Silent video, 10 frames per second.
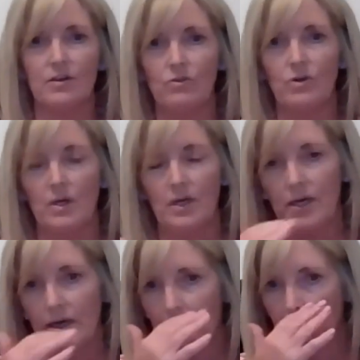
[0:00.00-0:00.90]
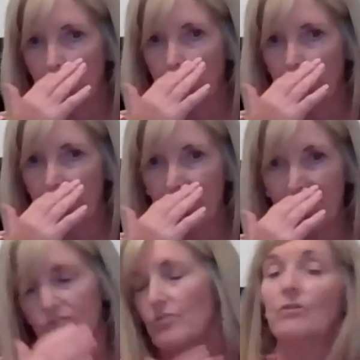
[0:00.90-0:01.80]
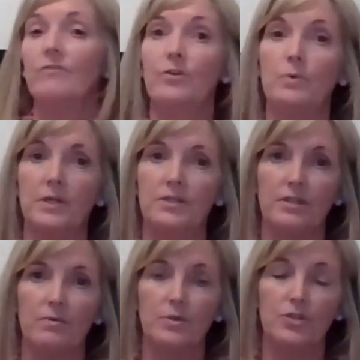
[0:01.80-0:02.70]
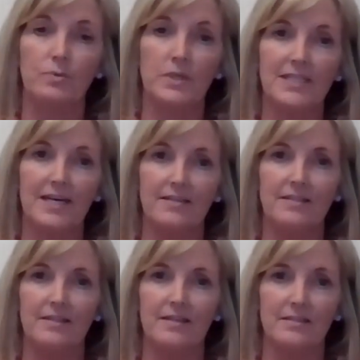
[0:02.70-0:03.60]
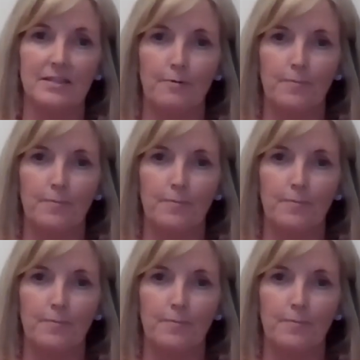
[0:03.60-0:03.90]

So Barry, I don't know if what you want to add to that.